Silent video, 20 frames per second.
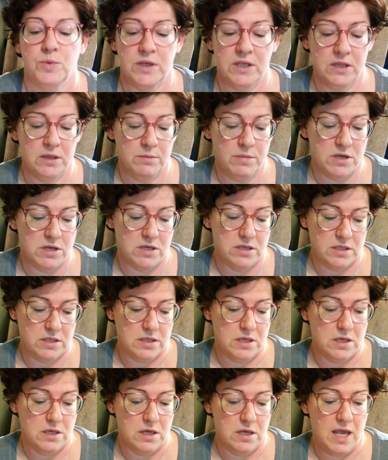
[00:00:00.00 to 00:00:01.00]
of the balls
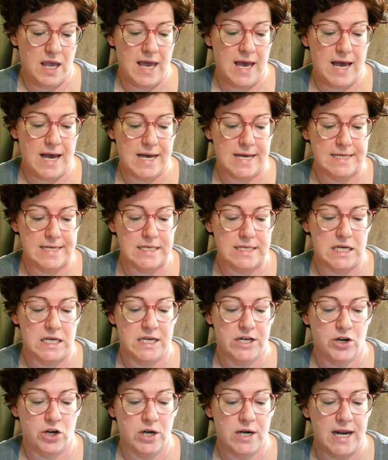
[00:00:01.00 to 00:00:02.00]
had
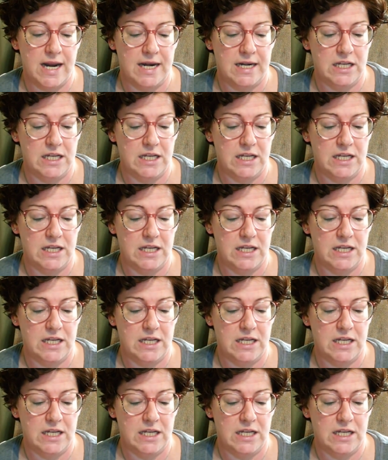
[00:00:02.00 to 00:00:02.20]
180